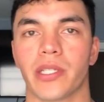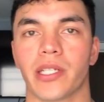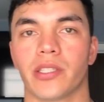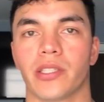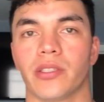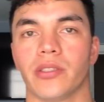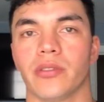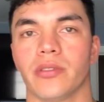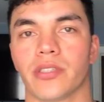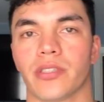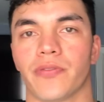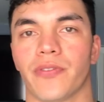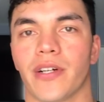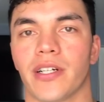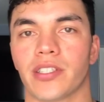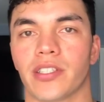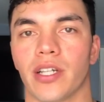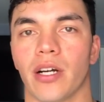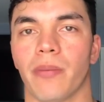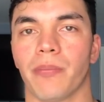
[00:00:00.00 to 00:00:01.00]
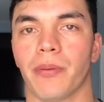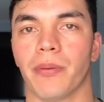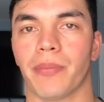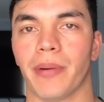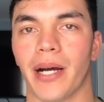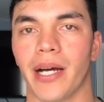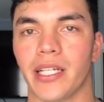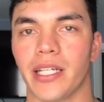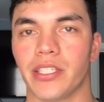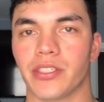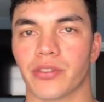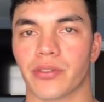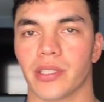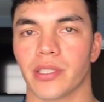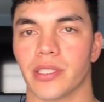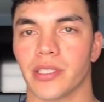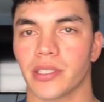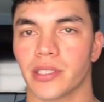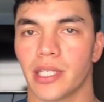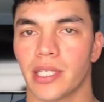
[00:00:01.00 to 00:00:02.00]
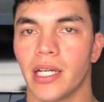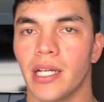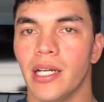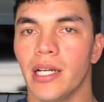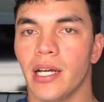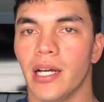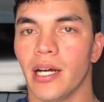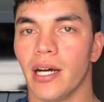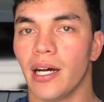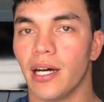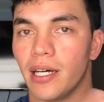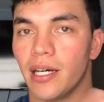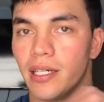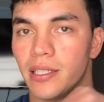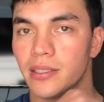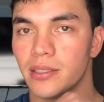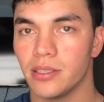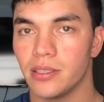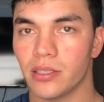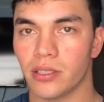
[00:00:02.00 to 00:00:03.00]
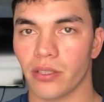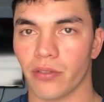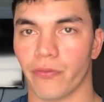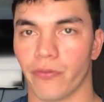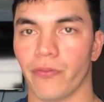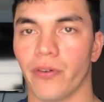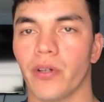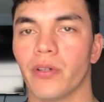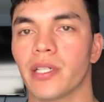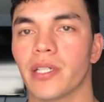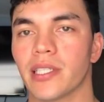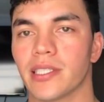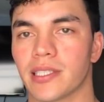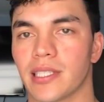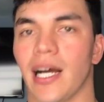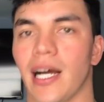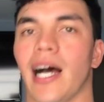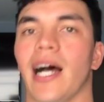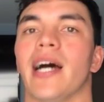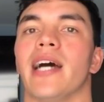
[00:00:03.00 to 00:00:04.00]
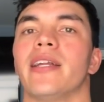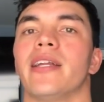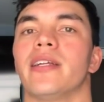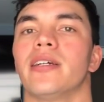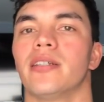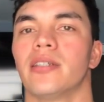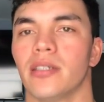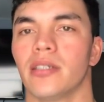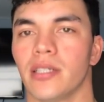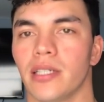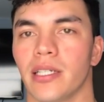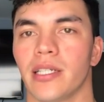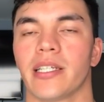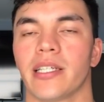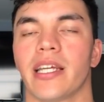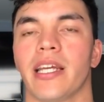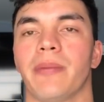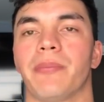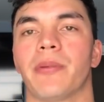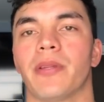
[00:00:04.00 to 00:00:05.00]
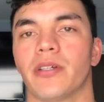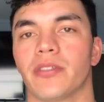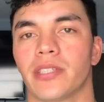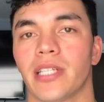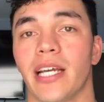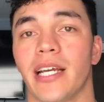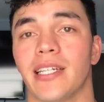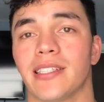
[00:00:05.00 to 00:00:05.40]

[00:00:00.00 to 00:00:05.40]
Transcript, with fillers: we could do as far as upper body drills uh, to focus on keeping those